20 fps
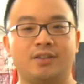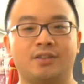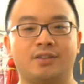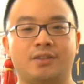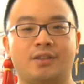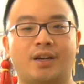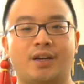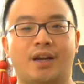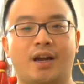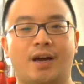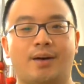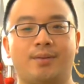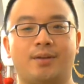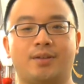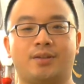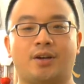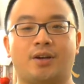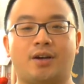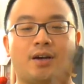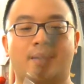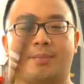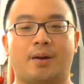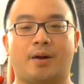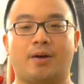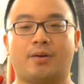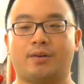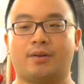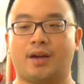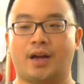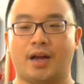Today I'm going to talk
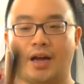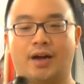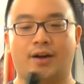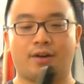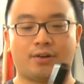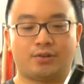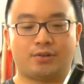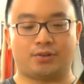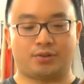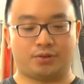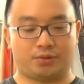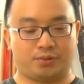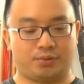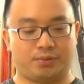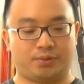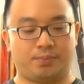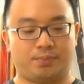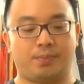about how to